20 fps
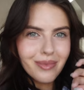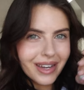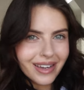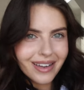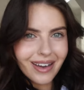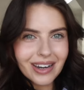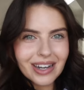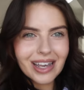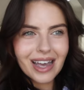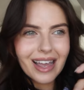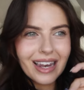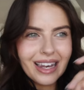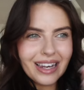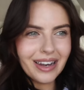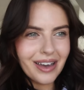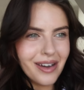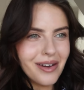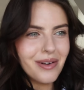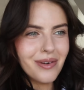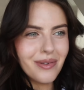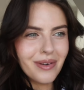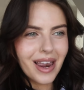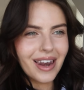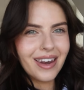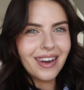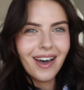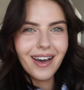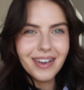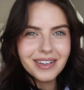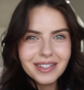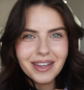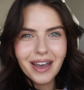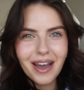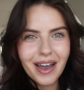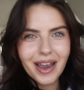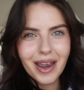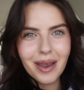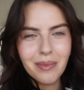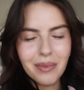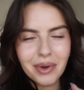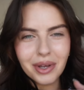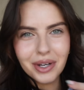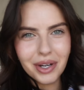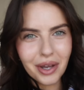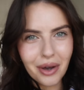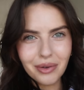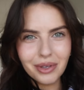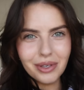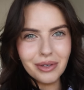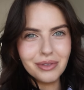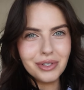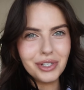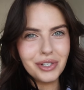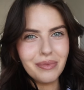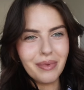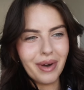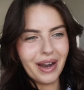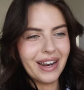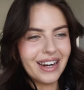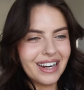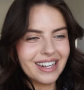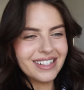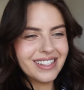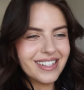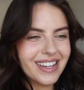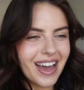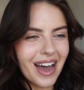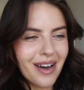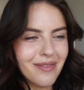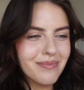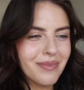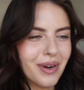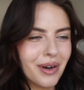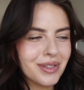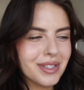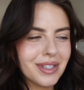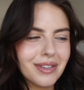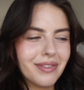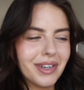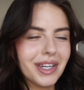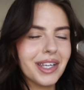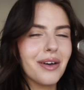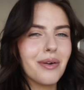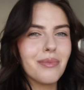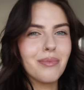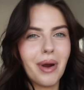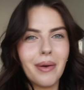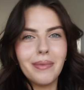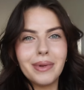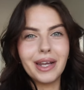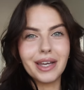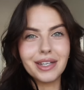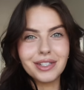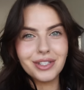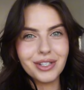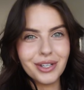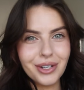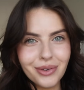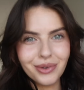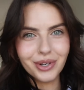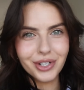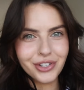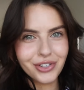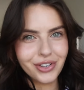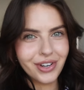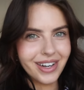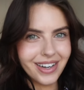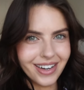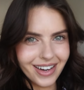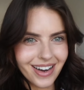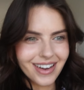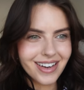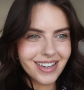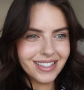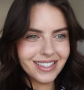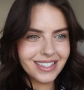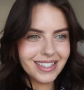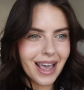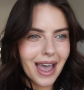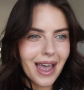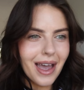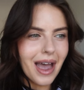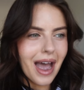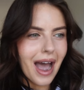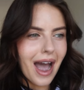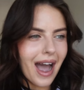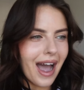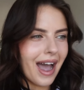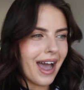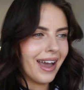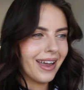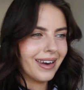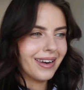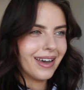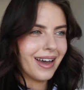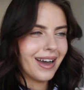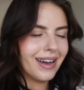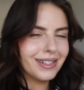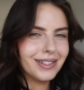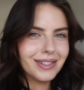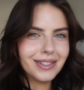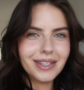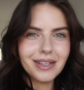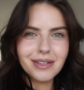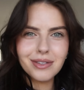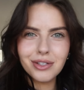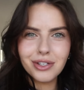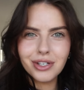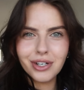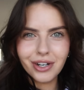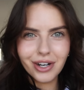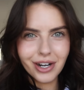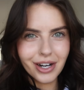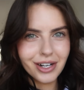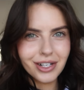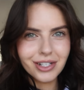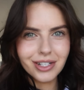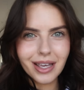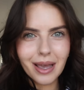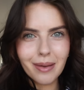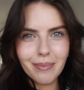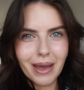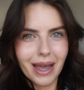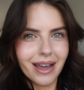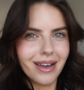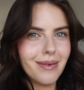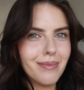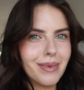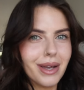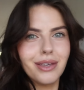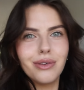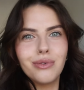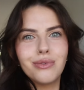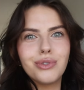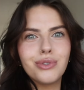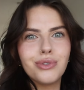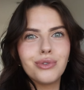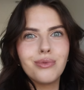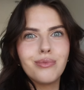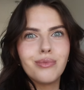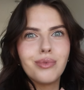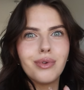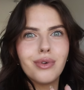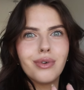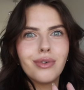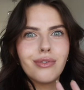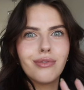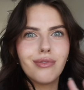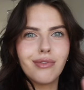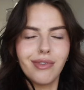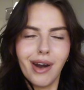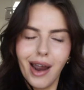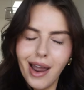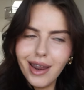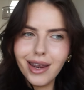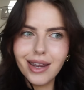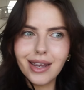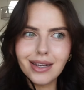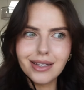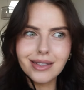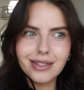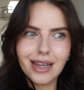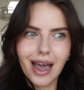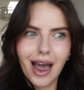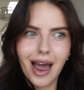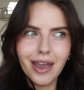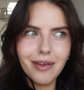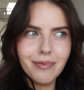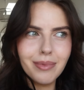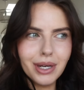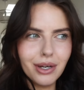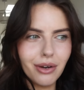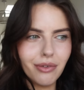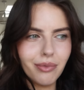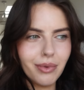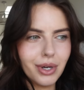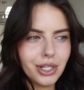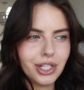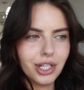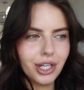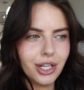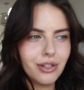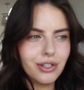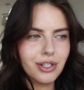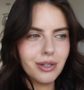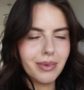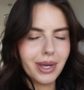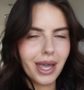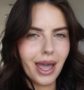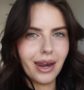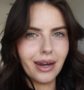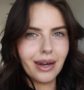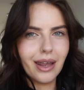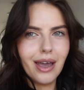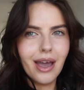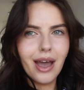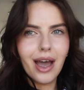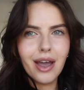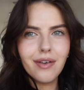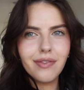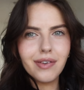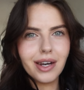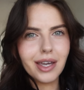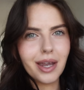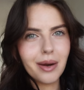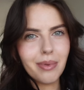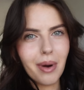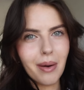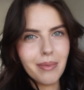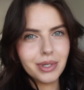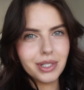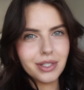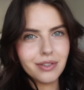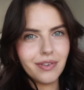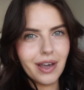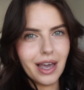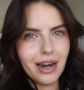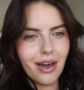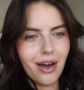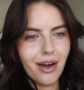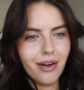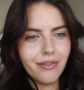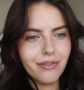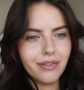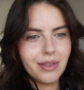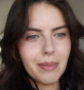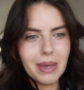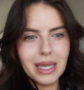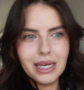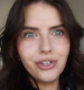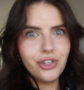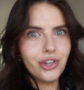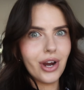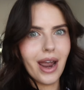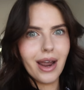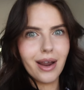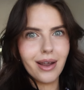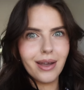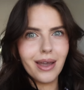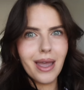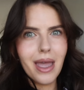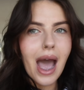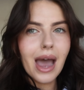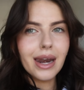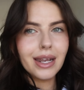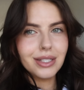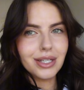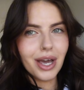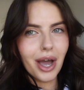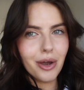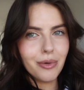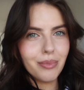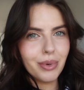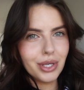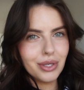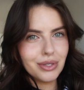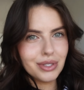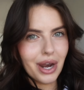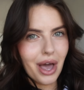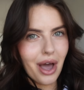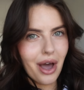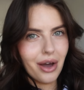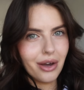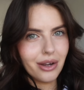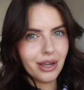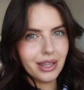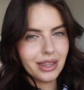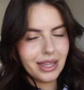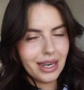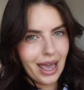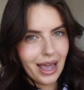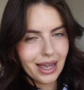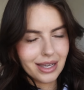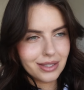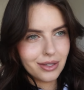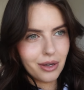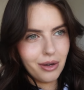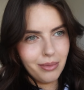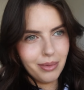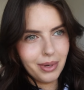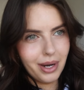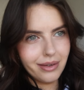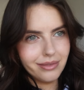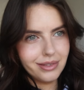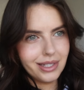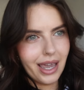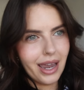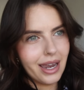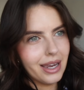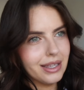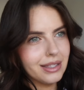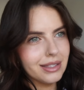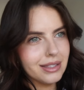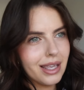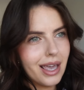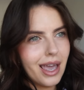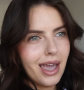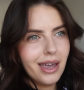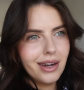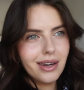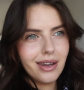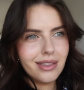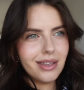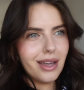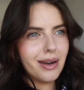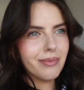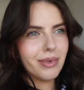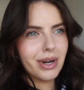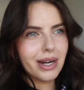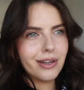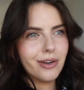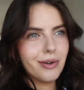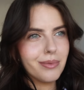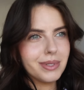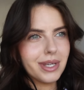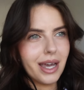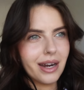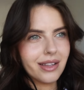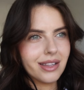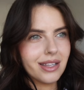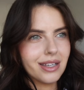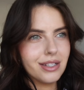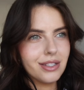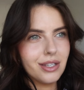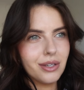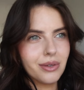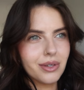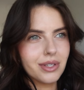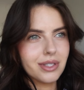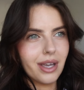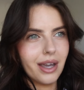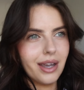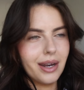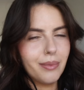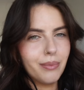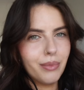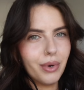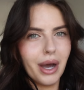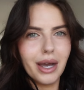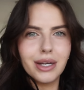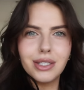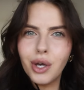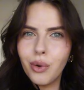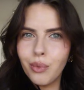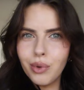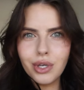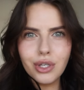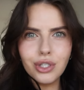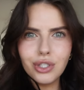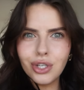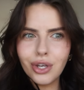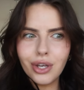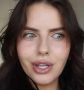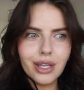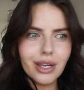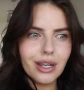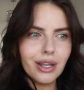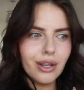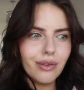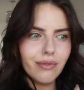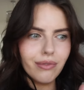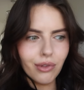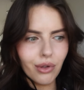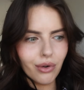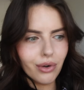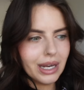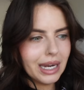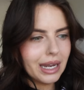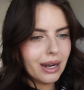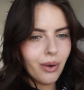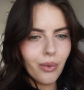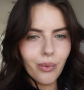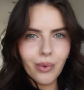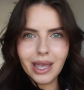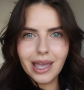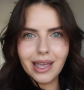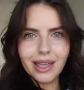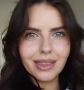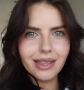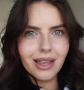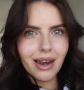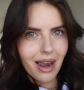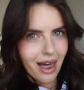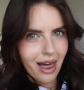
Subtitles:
my God, hello. Long time no YouTube. I literally haven't posted a video in probably like 2 or 3 years. And I just had such an urge to get back on my YouTube grind. I've been loving watching YouTube again. I feel like I proper just fell off the beaten track. And I thought I'd bring you along the next couple of days. Not that I'm really up to anything too exciting, but I thought we could do a little vlog, a little week in the